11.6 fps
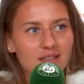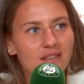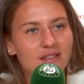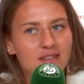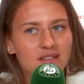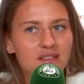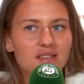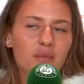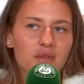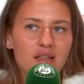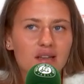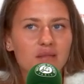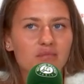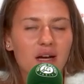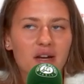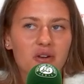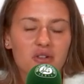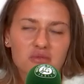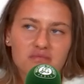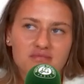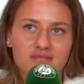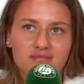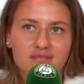is something, I don't know,
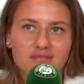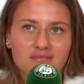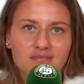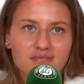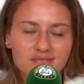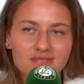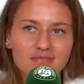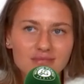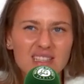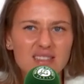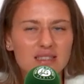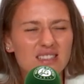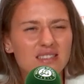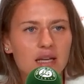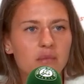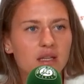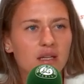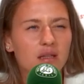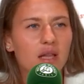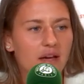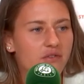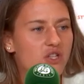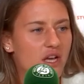this is something
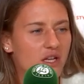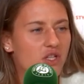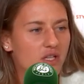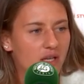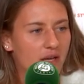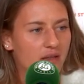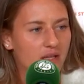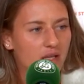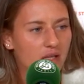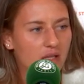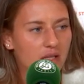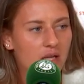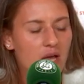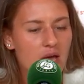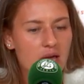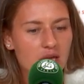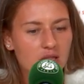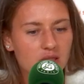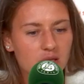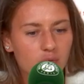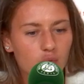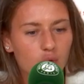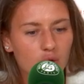life-changing, I think, in
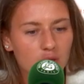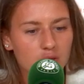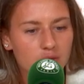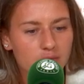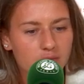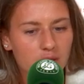the world